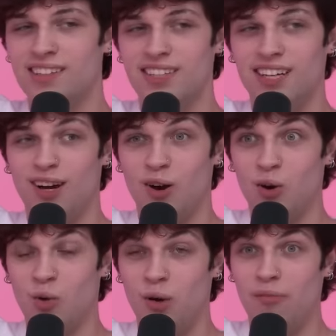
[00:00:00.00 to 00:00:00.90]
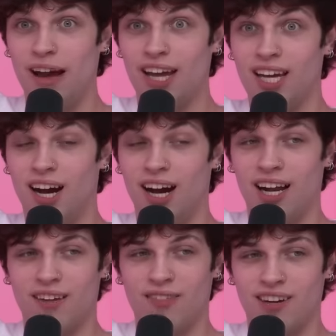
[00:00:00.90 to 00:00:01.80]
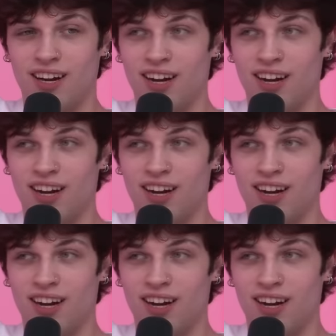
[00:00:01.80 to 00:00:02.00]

Yeah. Oh my you god, I forgot.